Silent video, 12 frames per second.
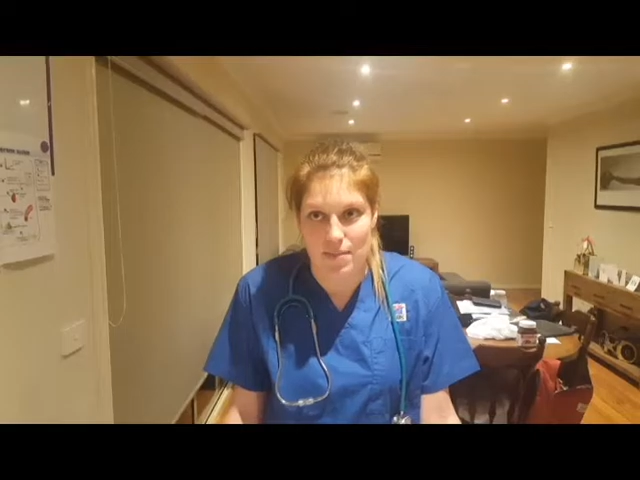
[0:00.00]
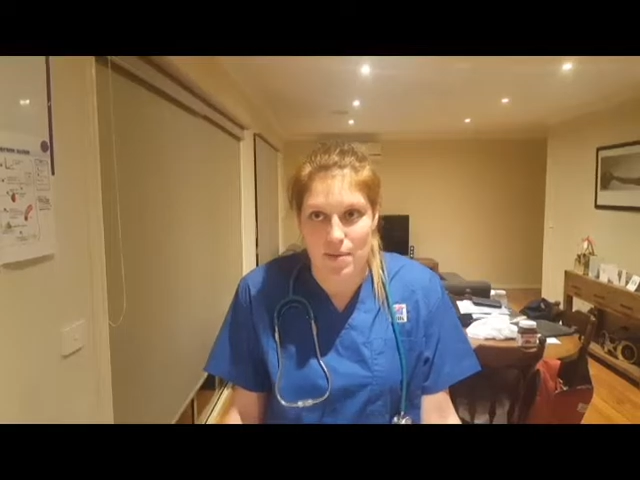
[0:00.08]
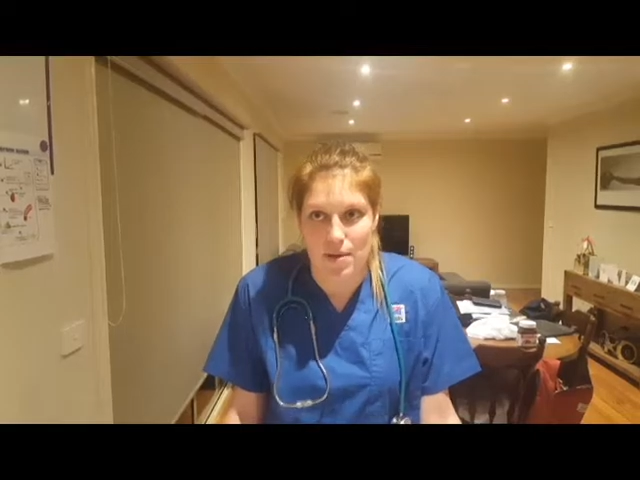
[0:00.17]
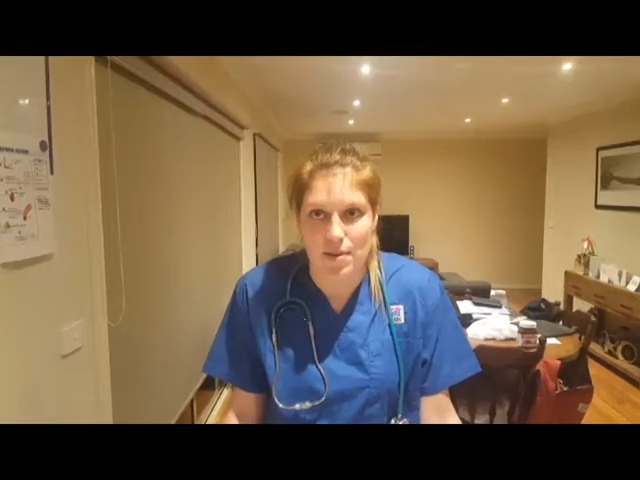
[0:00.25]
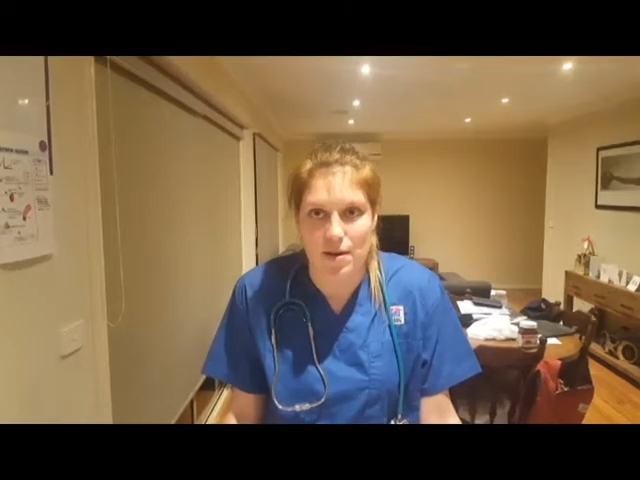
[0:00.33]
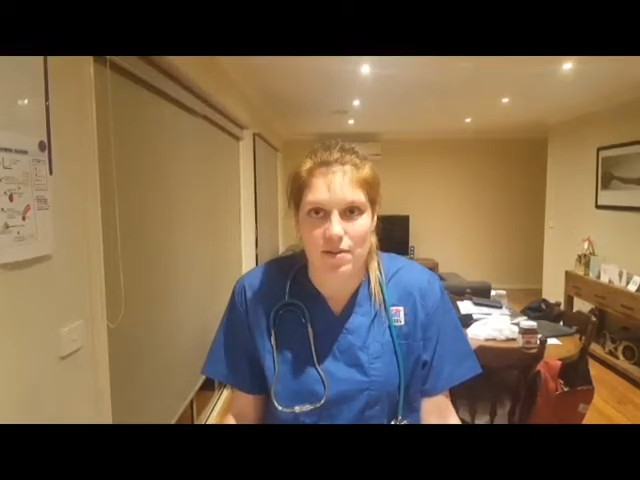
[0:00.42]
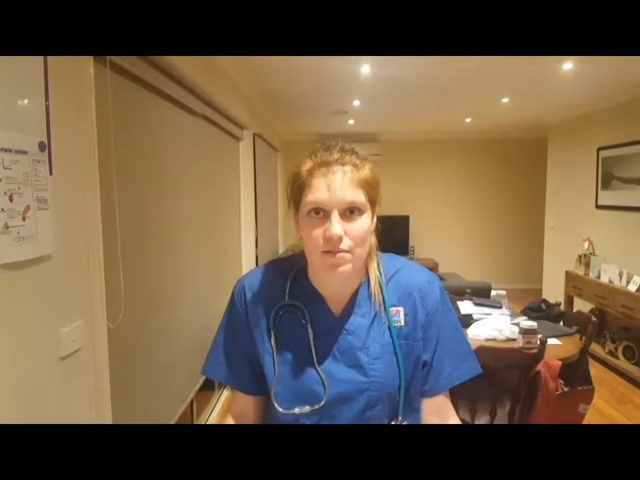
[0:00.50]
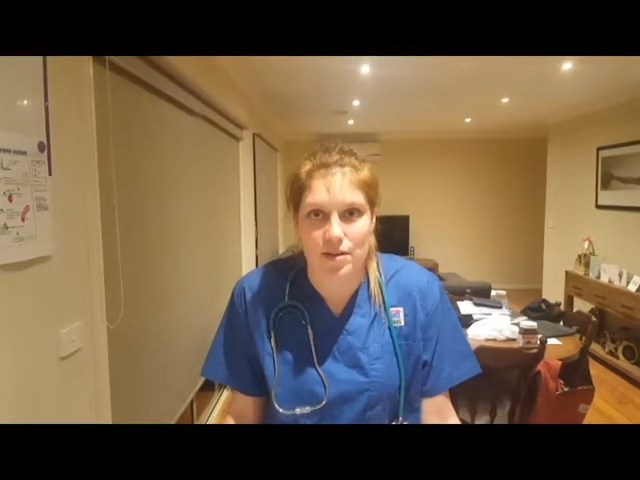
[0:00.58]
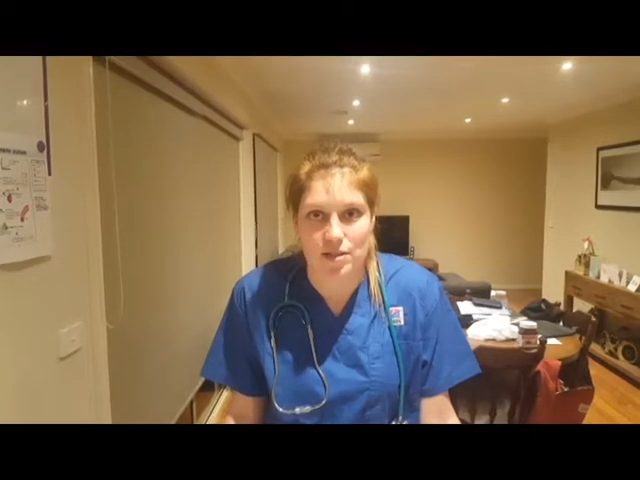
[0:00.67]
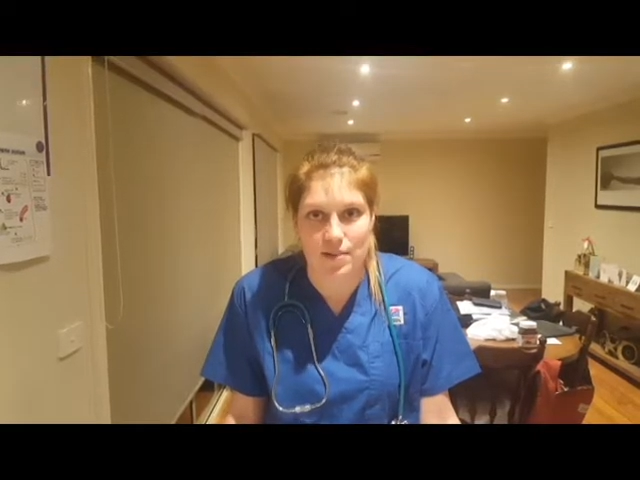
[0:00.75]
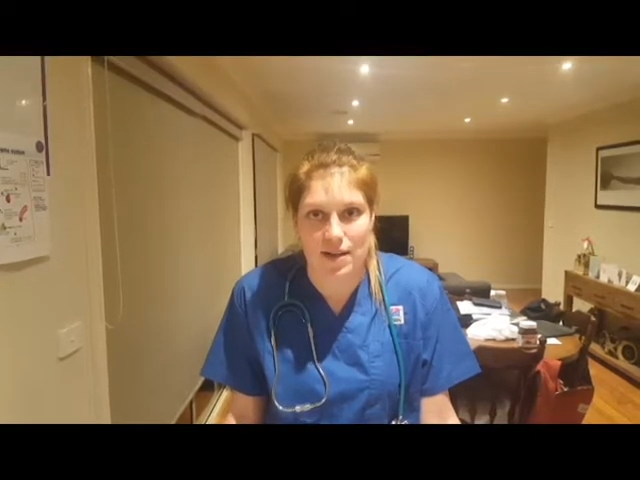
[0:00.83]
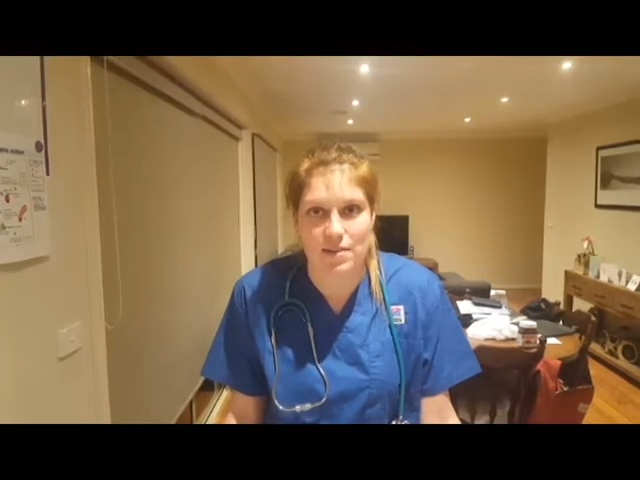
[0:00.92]
murmur
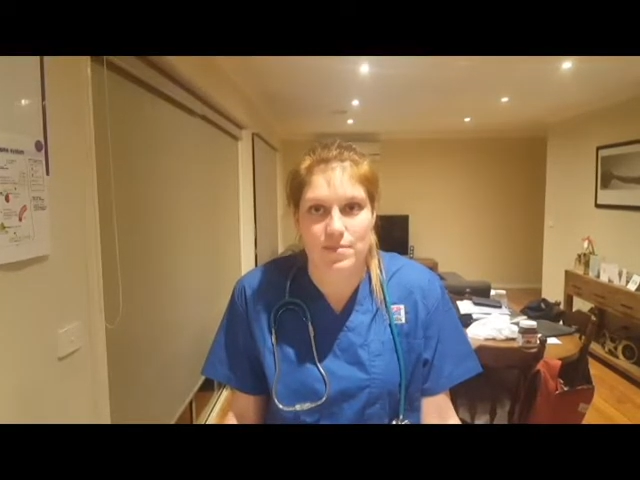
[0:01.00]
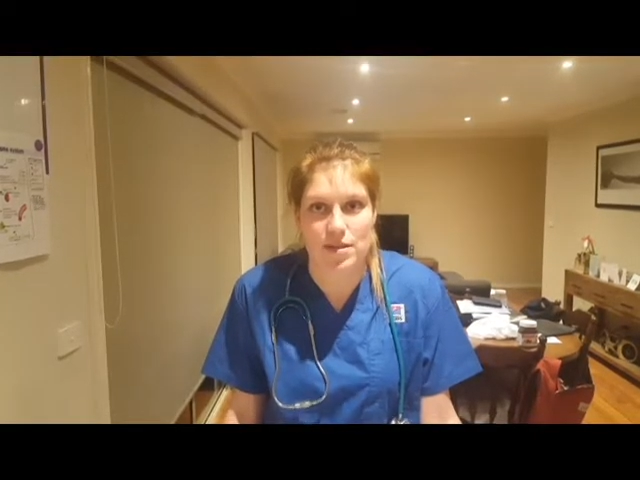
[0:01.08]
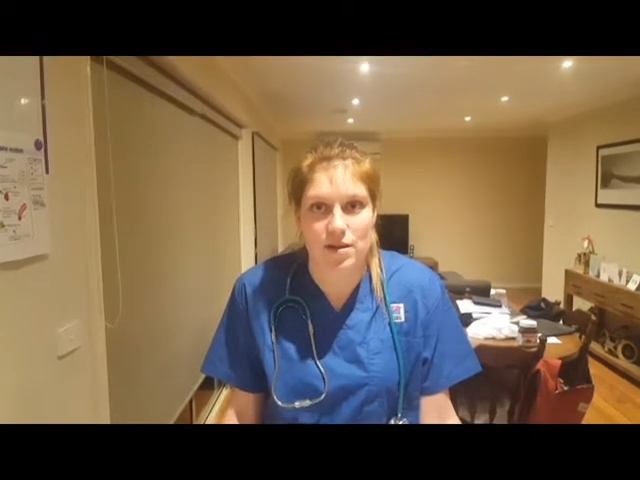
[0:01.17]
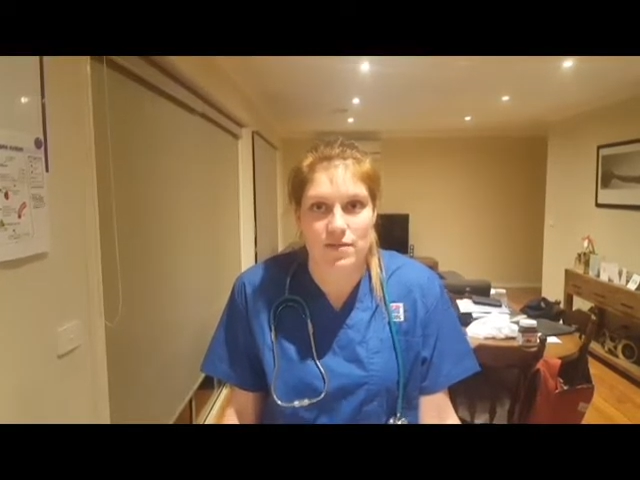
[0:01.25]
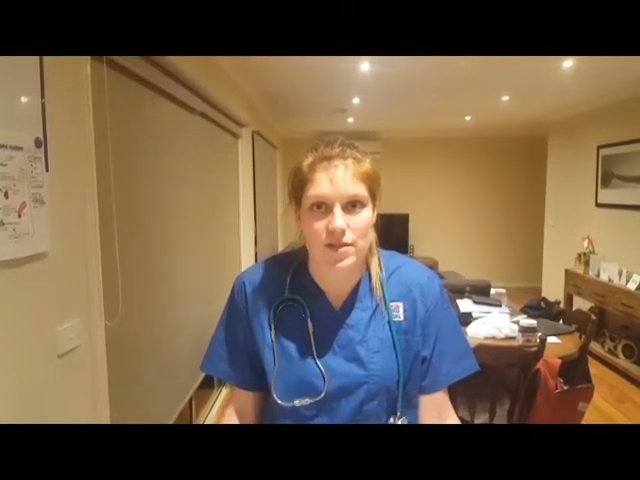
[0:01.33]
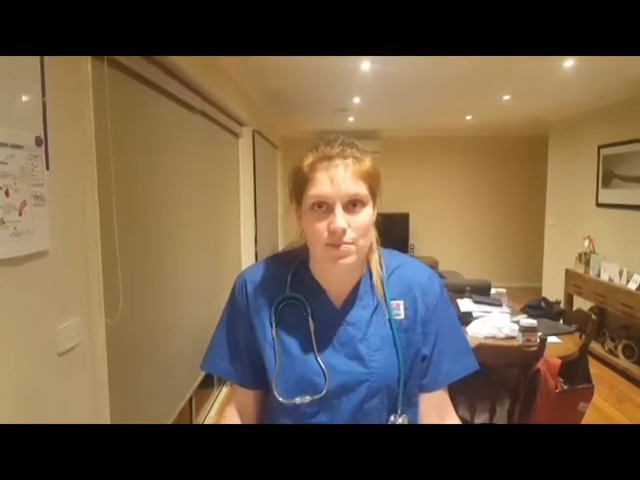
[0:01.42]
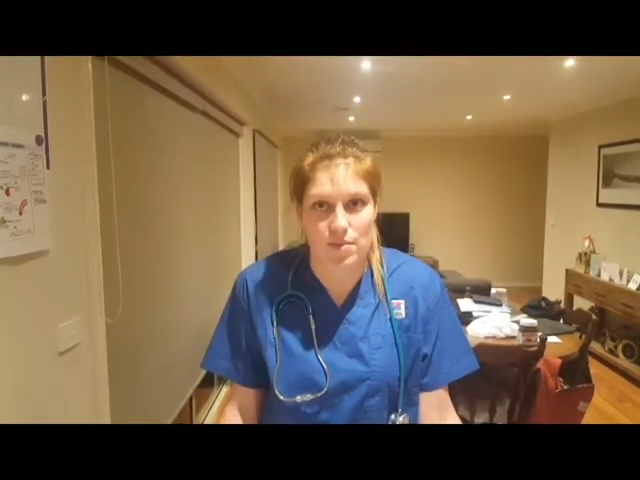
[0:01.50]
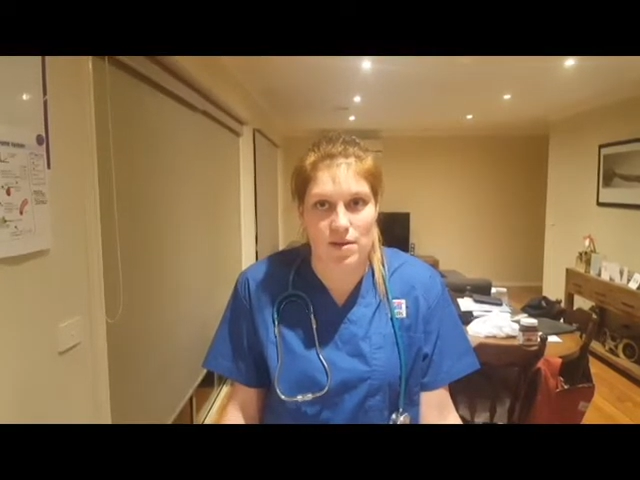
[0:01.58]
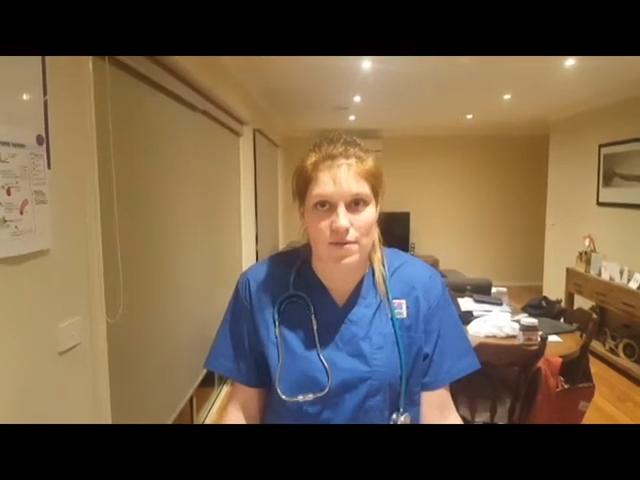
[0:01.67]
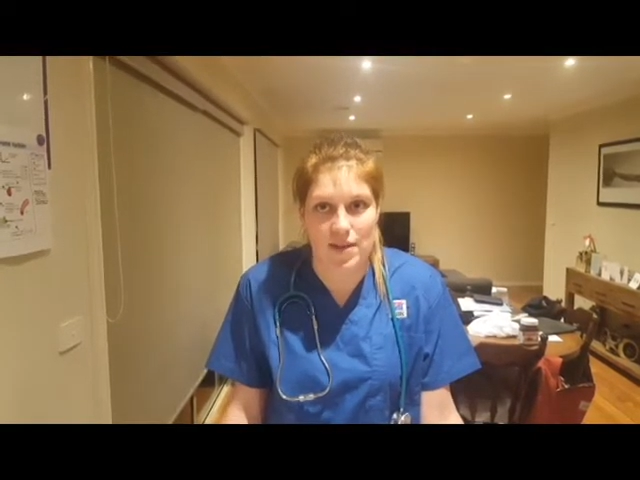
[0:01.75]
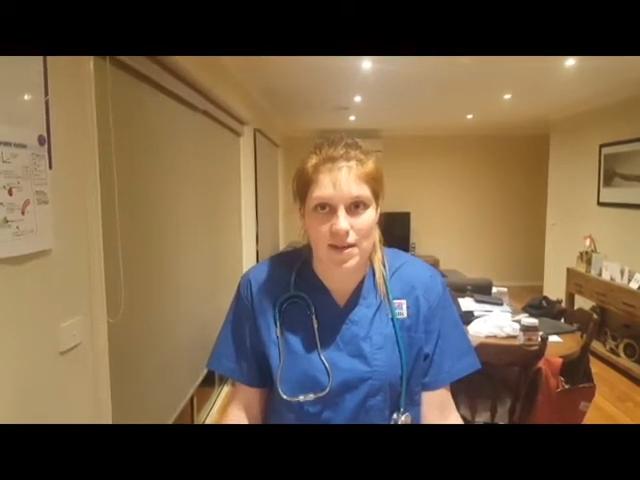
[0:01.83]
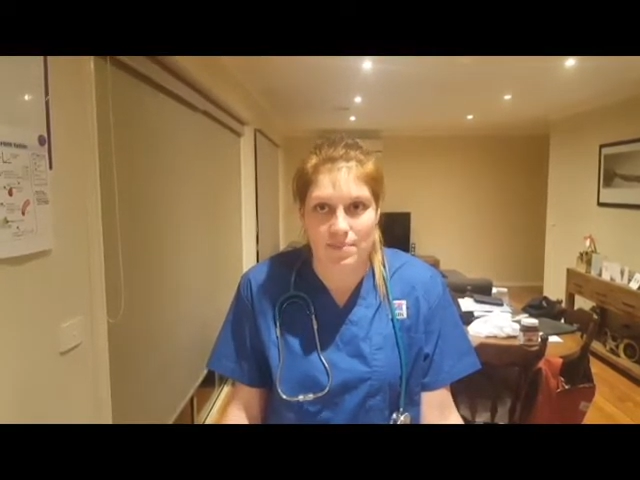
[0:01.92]
which we had observed in
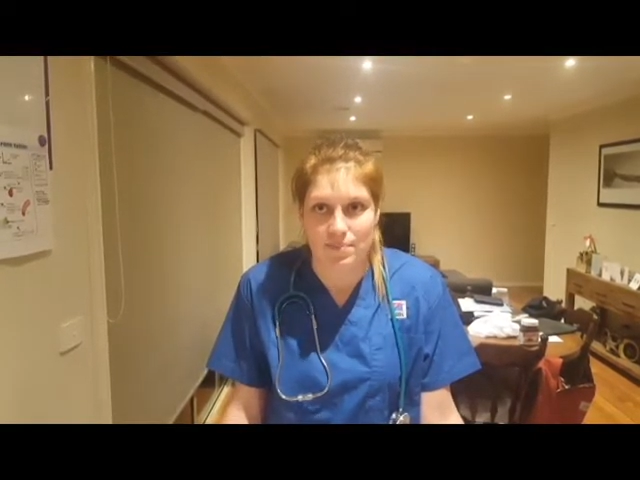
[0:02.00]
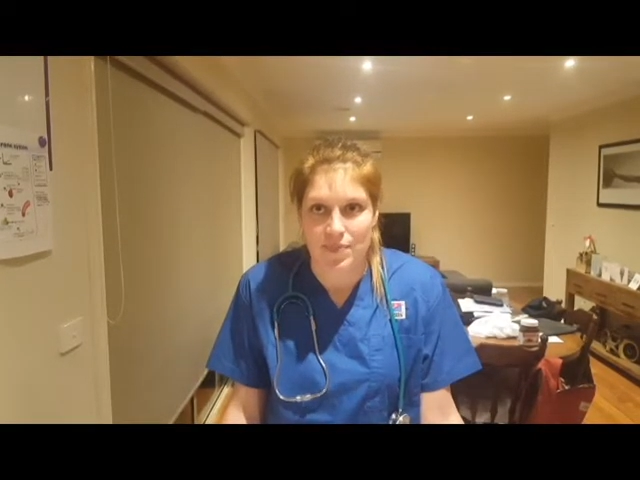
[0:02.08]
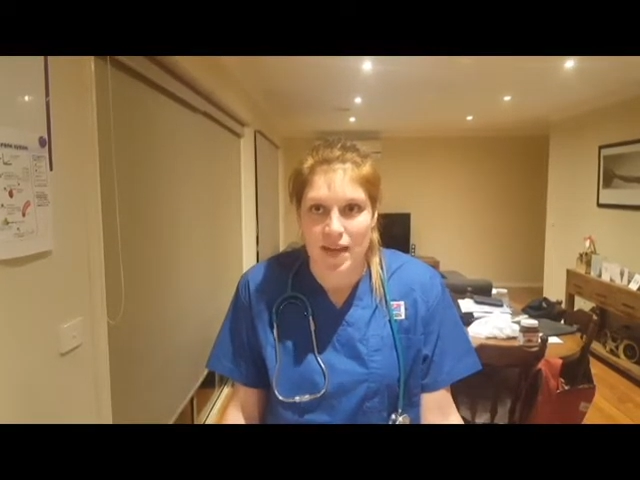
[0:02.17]
Murphy.